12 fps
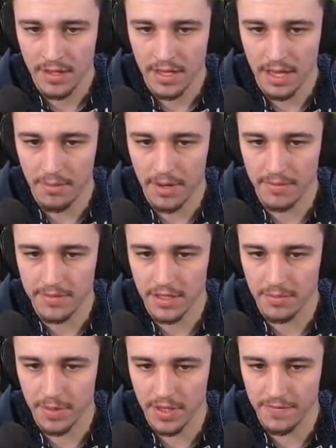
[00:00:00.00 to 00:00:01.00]
Coming up to
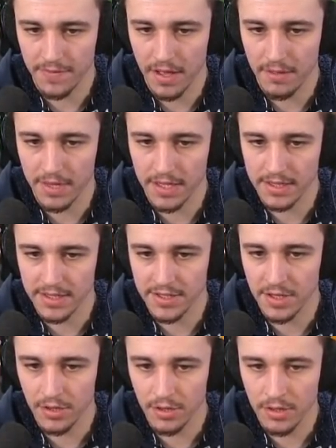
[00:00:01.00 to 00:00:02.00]
the bee farm in this
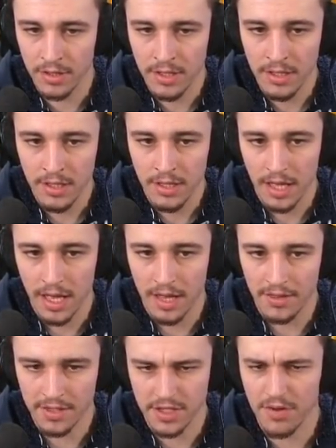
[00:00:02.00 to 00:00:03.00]
door.
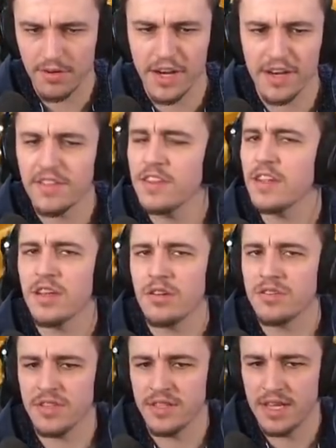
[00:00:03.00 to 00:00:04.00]
There's not really anything that
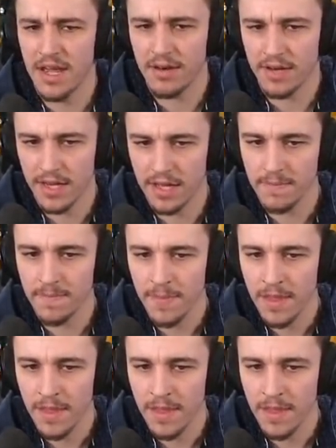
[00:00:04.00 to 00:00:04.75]
goes on down here.